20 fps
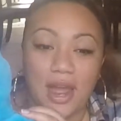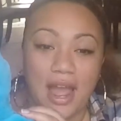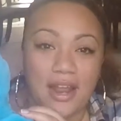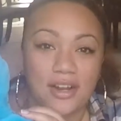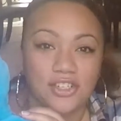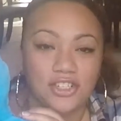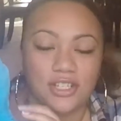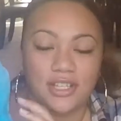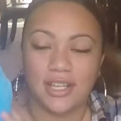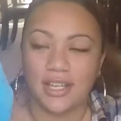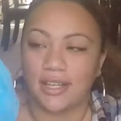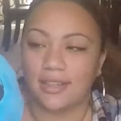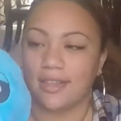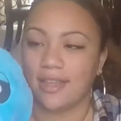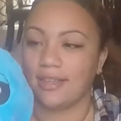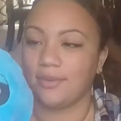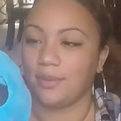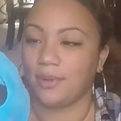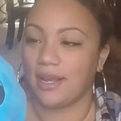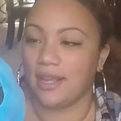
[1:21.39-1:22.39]
Actually,
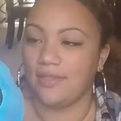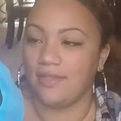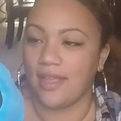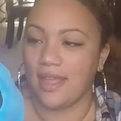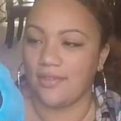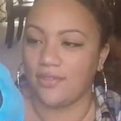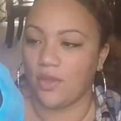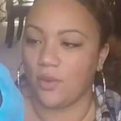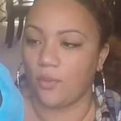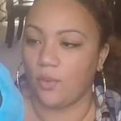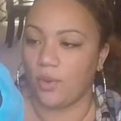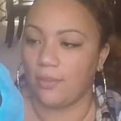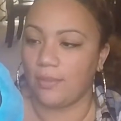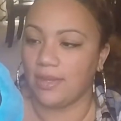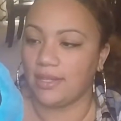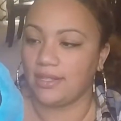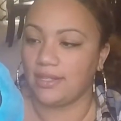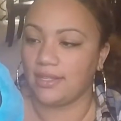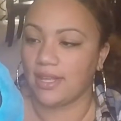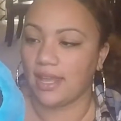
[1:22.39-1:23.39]
they were in like the
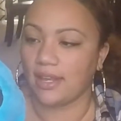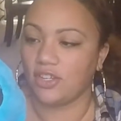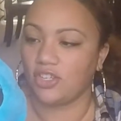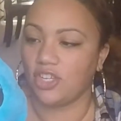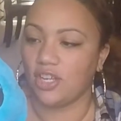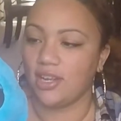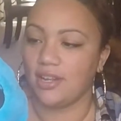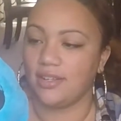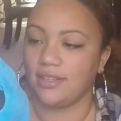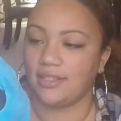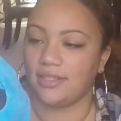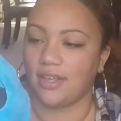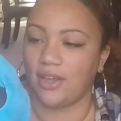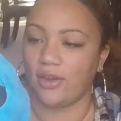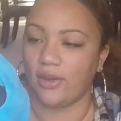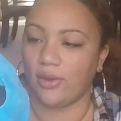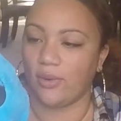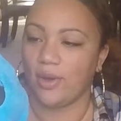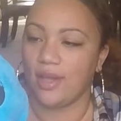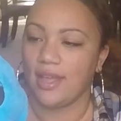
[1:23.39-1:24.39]
women's section,
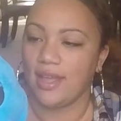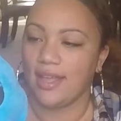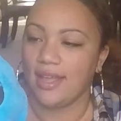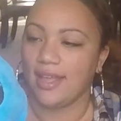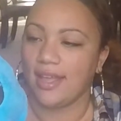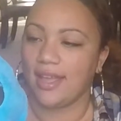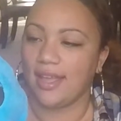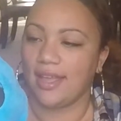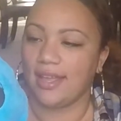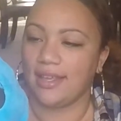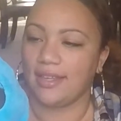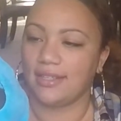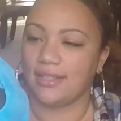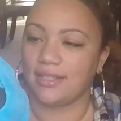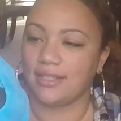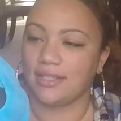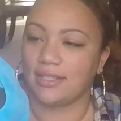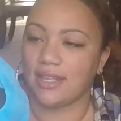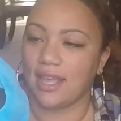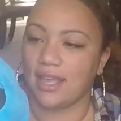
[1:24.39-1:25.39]
so it
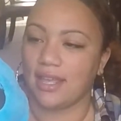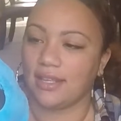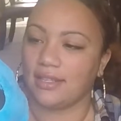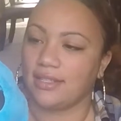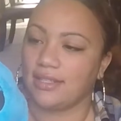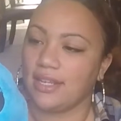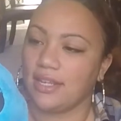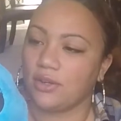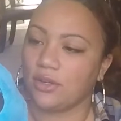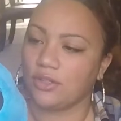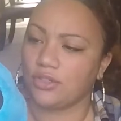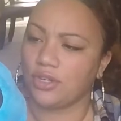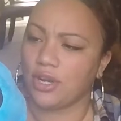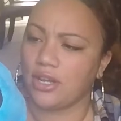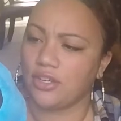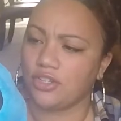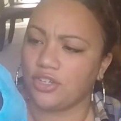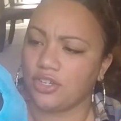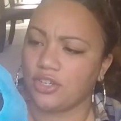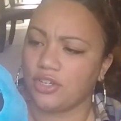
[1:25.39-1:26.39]
says Secret
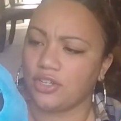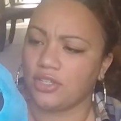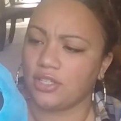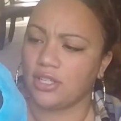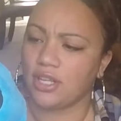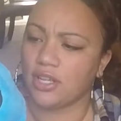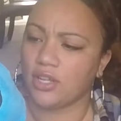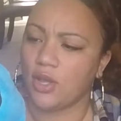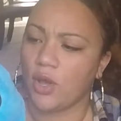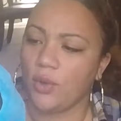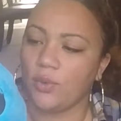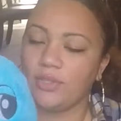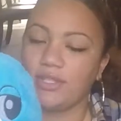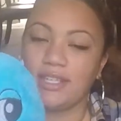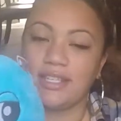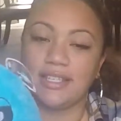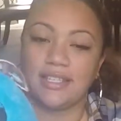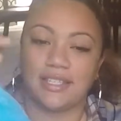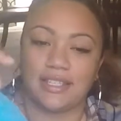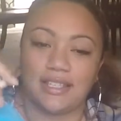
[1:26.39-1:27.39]
Treasures
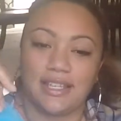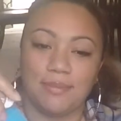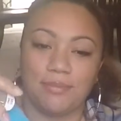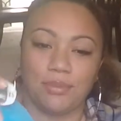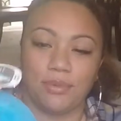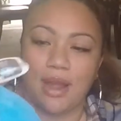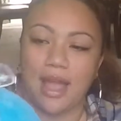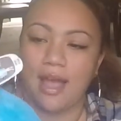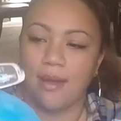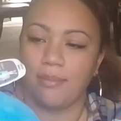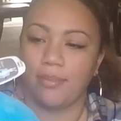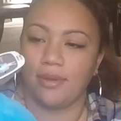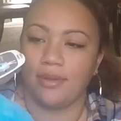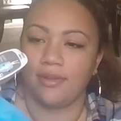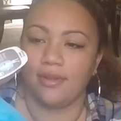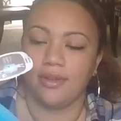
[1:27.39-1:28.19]
Cozy Sleep Wrap.